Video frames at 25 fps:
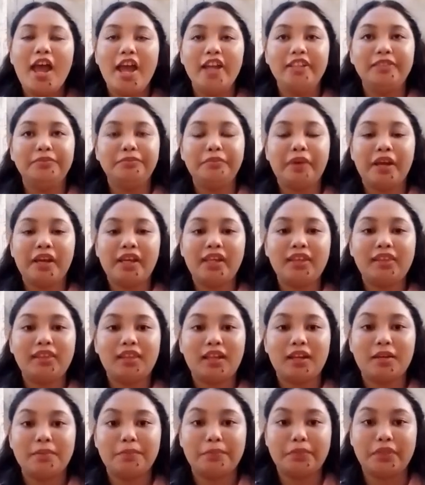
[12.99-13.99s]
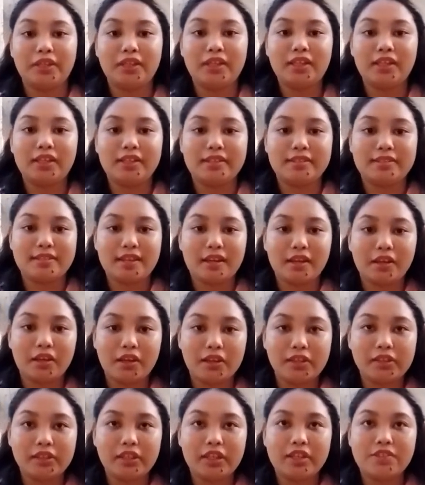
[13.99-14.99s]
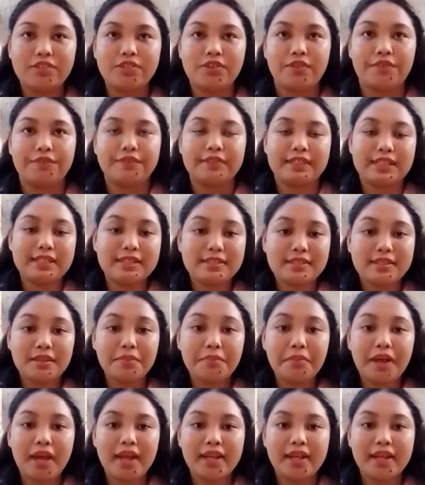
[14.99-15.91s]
and my topic is the context of system